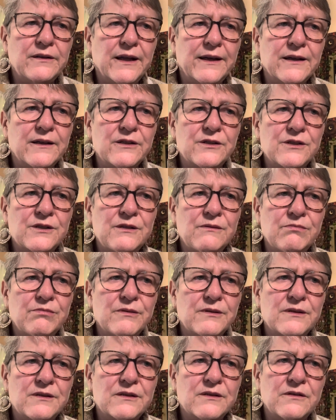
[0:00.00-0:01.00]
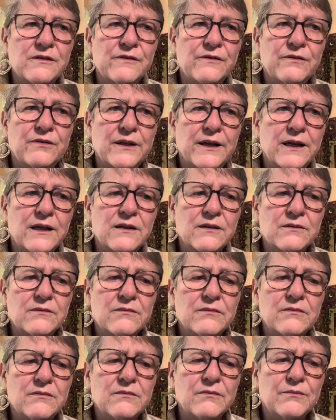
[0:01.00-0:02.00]
Like she was sort of like
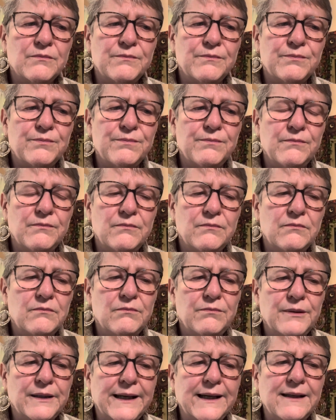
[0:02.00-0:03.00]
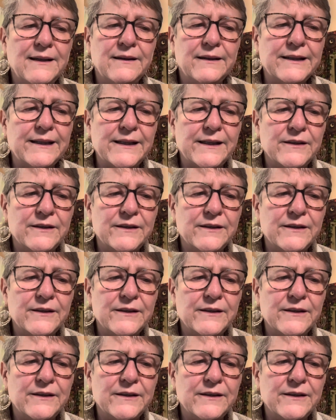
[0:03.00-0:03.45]
blatantly